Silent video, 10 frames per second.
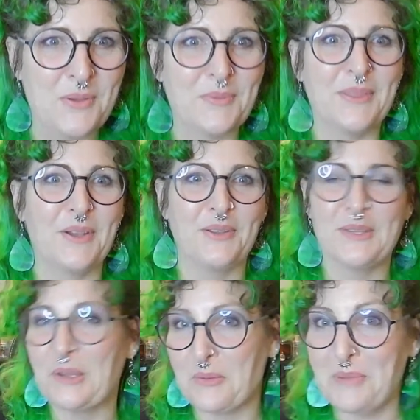
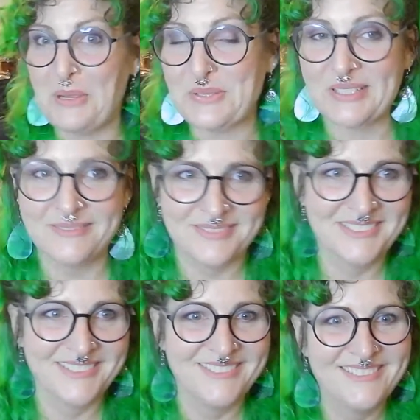They're amazing.
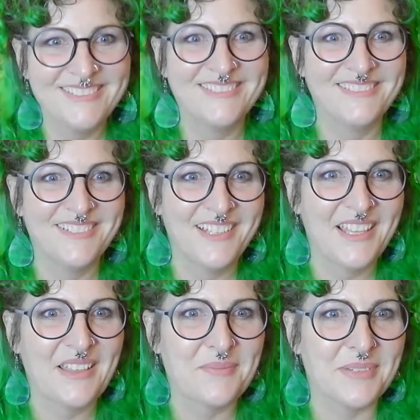
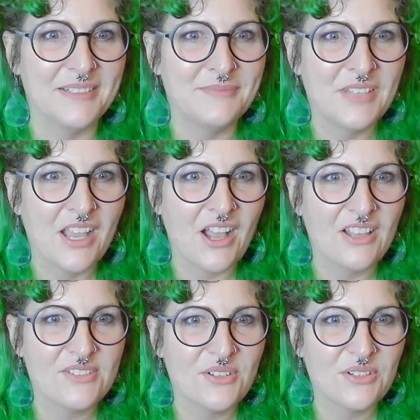But
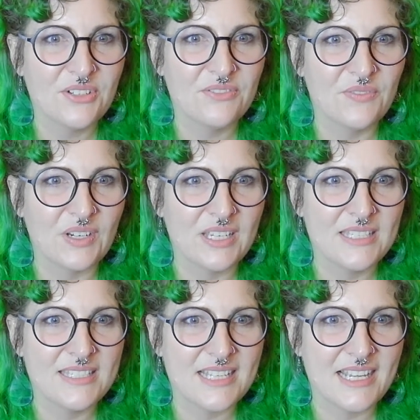also good for
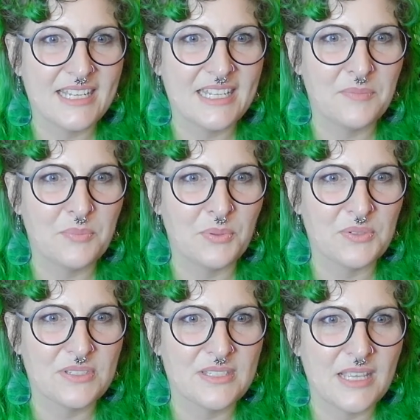insight and
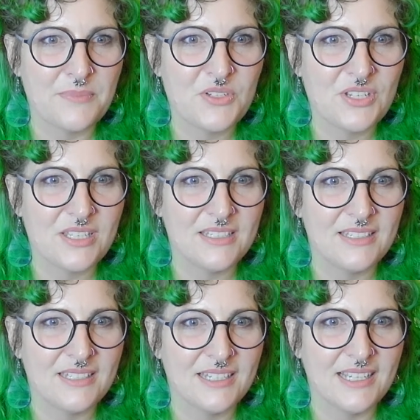
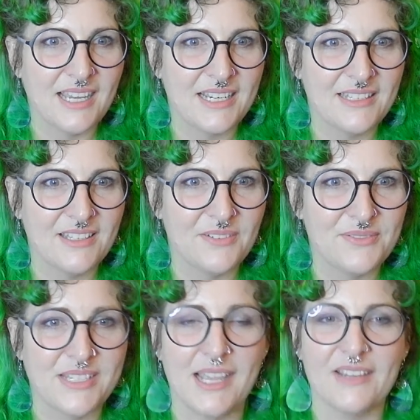perception. Gotta love
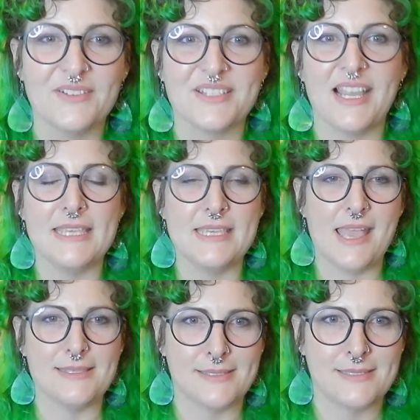tiger's eye.
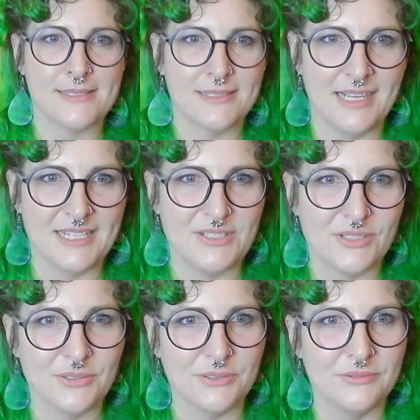Yes, I
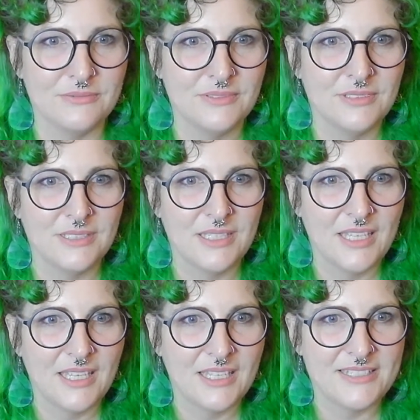do.
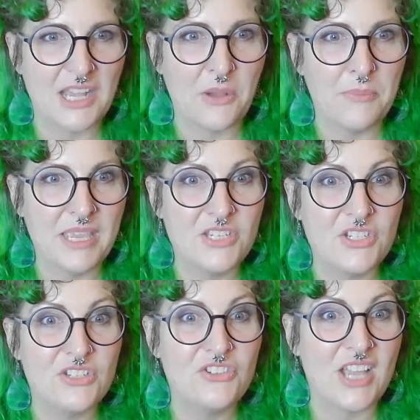
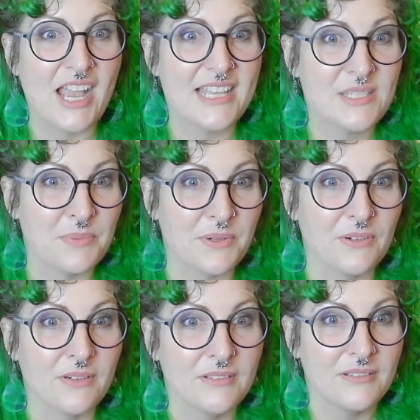Dalmatian jasper.